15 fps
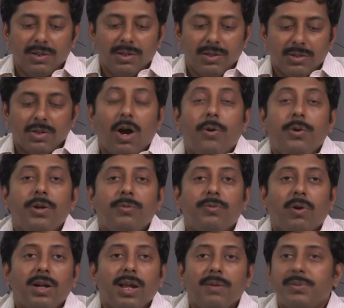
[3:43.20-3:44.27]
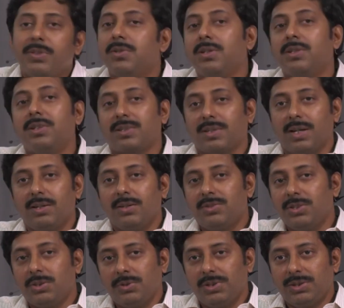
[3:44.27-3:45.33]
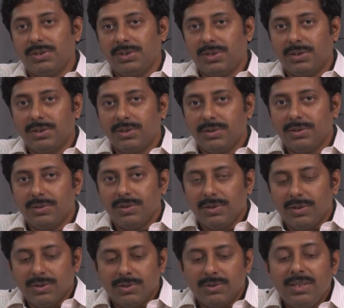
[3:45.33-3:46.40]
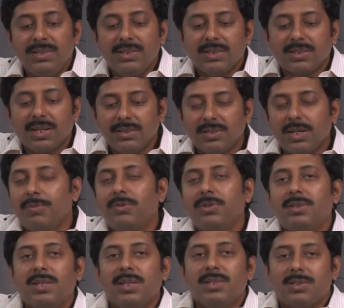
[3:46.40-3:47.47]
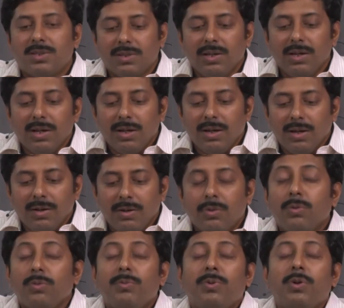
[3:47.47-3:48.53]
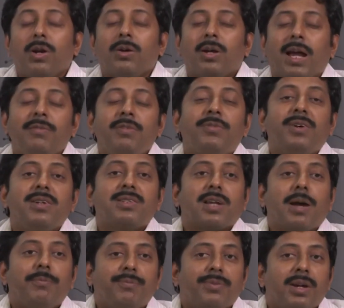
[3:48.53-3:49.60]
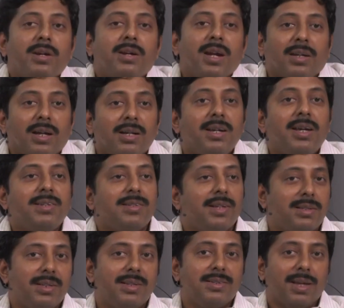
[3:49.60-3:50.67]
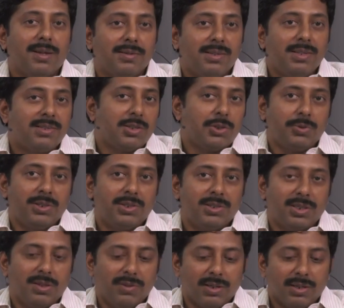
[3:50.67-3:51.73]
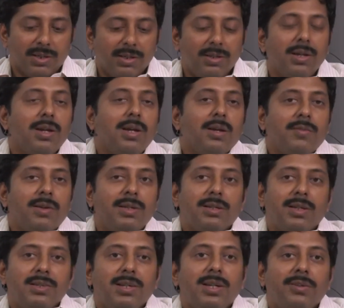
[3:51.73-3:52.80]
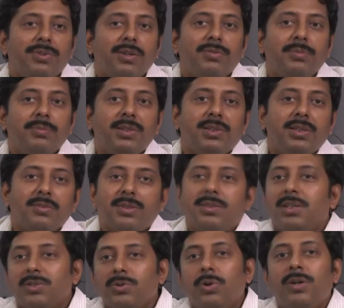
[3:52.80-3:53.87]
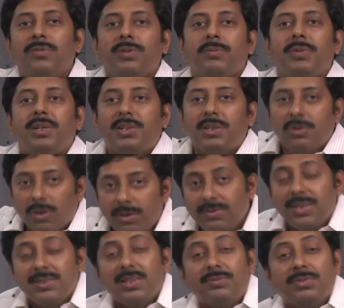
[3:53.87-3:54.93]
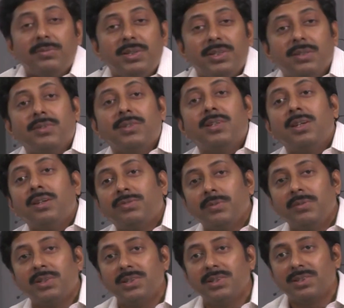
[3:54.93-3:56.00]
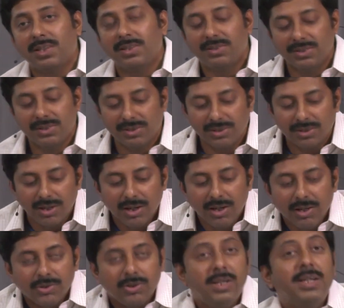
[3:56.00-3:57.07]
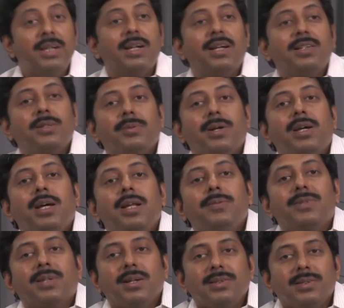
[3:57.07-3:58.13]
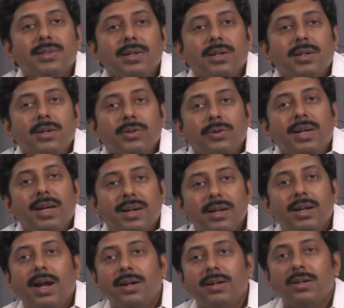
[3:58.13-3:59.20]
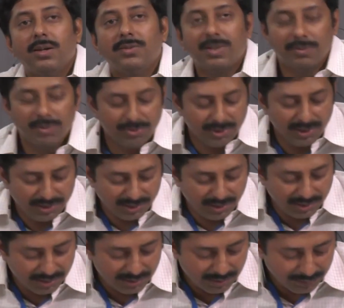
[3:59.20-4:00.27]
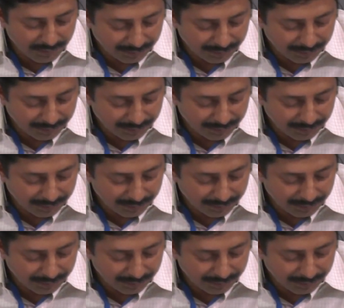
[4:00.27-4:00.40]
So what happens when this kind of situations occur? So these are some of the things. Can we first upfront recognize that these situations have occurred, whether there's enough information, whether there's no information, or if there's information, whether the information is consistent. So linear algebra helps us to get a handle of some of these things.